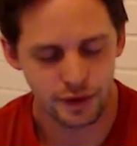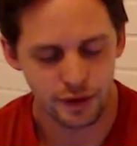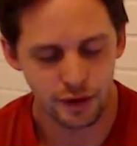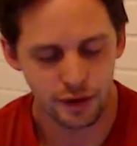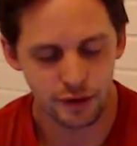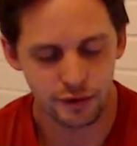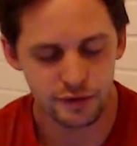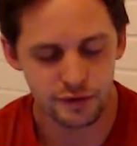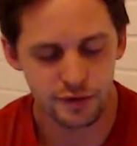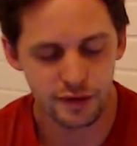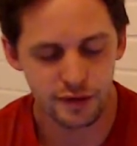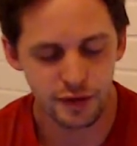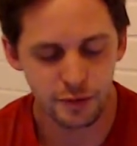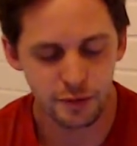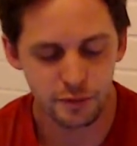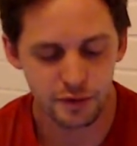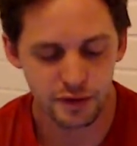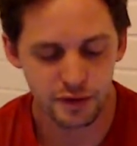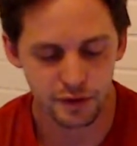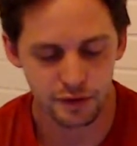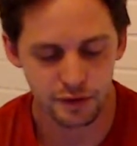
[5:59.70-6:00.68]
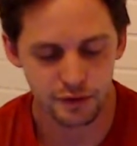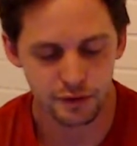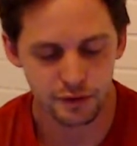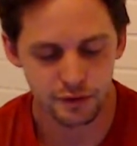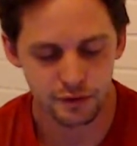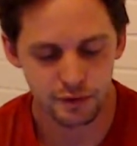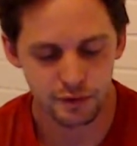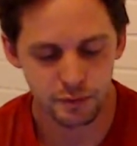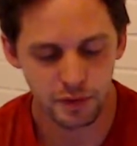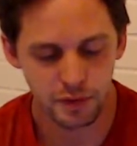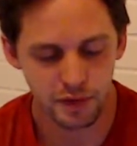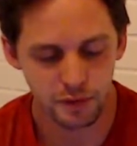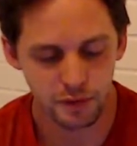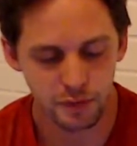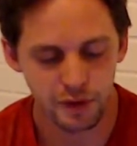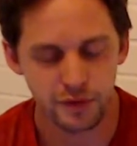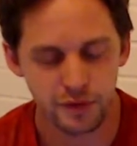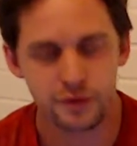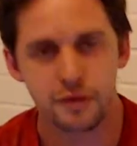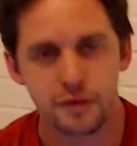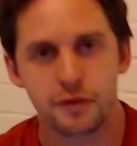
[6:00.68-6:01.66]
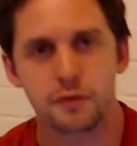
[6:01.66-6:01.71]
Attempting to be the
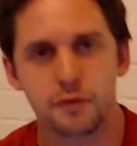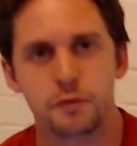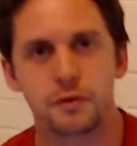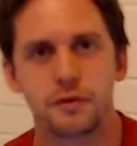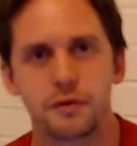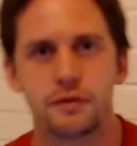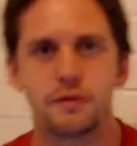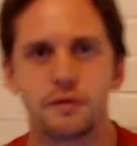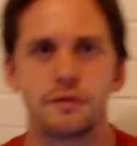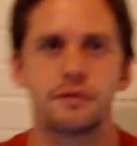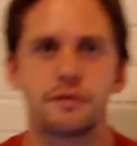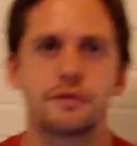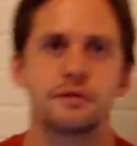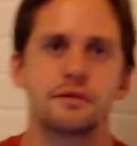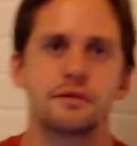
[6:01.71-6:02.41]
best in the world